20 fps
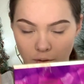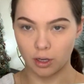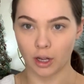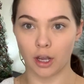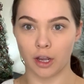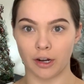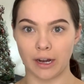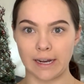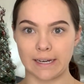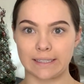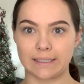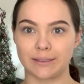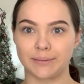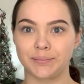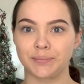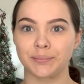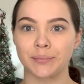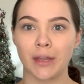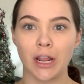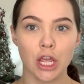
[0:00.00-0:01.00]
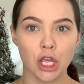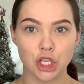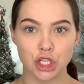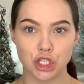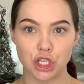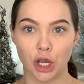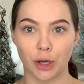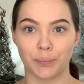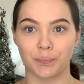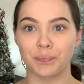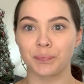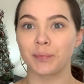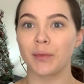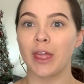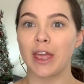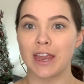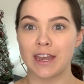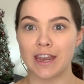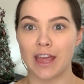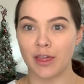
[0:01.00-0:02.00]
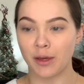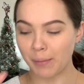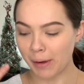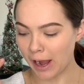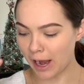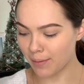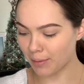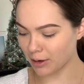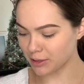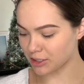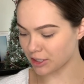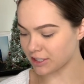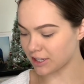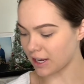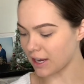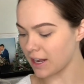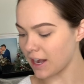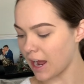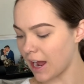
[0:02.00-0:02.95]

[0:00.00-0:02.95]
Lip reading: All right, so now that my eyebrows are done,